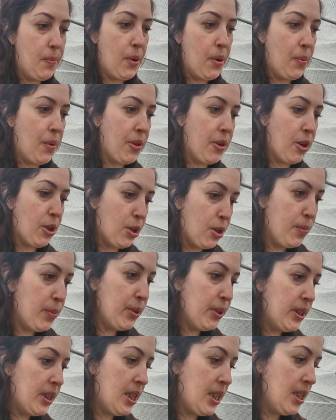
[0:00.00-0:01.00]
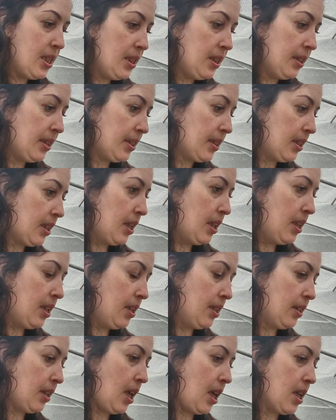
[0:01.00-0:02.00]
But with herbal teas,
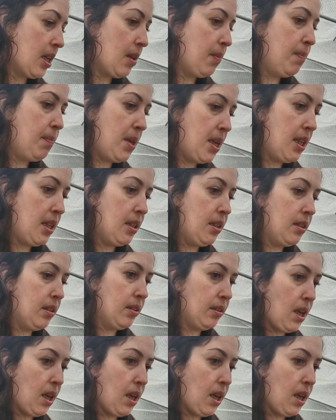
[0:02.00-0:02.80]
like mint,